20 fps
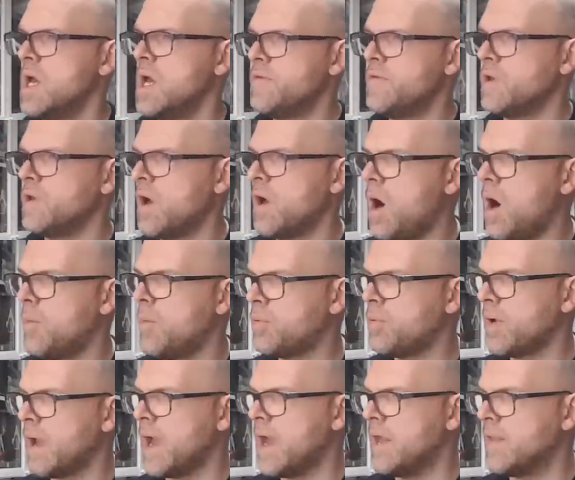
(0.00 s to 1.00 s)
if you can't
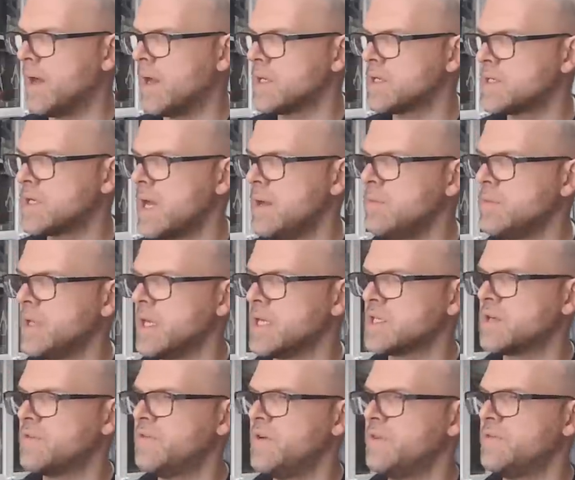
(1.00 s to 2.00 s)
play that same
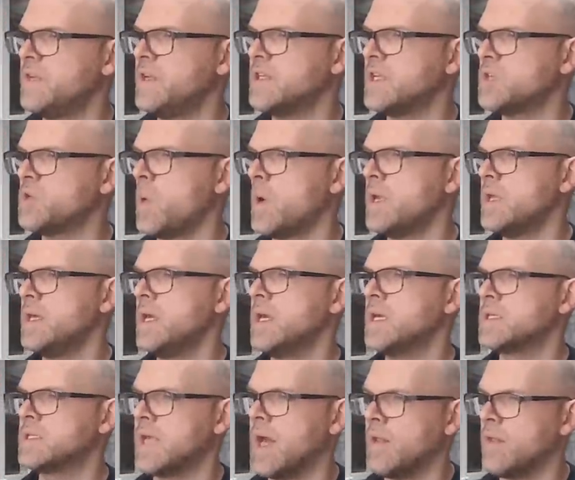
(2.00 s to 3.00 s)
disc 15 to 20
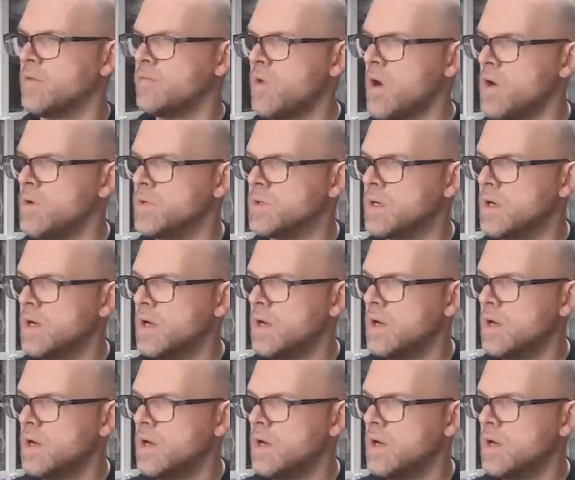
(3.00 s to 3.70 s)
years down the road